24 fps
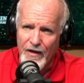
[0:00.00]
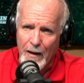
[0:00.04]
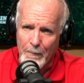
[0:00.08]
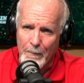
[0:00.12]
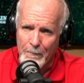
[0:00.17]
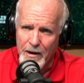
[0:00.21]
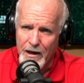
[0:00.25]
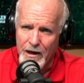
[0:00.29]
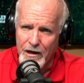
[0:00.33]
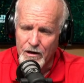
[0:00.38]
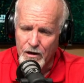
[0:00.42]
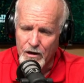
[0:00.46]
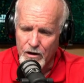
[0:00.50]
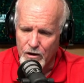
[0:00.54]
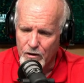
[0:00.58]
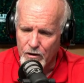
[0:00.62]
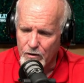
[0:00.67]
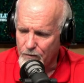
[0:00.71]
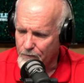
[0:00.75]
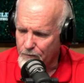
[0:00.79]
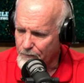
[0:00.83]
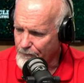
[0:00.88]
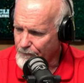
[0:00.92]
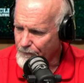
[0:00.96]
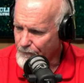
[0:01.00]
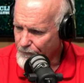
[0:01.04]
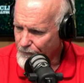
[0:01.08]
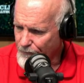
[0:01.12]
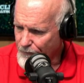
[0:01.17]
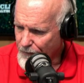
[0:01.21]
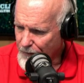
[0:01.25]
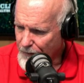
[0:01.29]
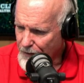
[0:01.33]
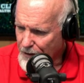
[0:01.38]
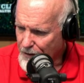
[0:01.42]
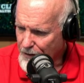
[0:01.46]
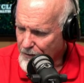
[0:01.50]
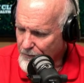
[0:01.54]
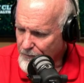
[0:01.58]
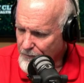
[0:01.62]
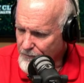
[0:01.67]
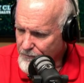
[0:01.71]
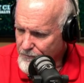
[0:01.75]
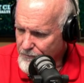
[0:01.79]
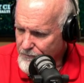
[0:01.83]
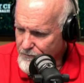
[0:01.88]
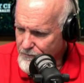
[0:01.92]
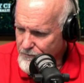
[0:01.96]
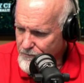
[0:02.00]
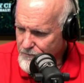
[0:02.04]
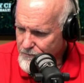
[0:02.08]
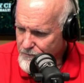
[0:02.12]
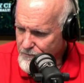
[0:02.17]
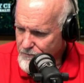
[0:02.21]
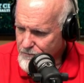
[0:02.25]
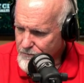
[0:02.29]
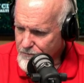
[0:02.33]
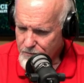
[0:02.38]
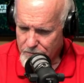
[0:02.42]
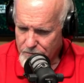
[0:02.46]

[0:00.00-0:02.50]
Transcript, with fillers: that mean to you? It meant a lot.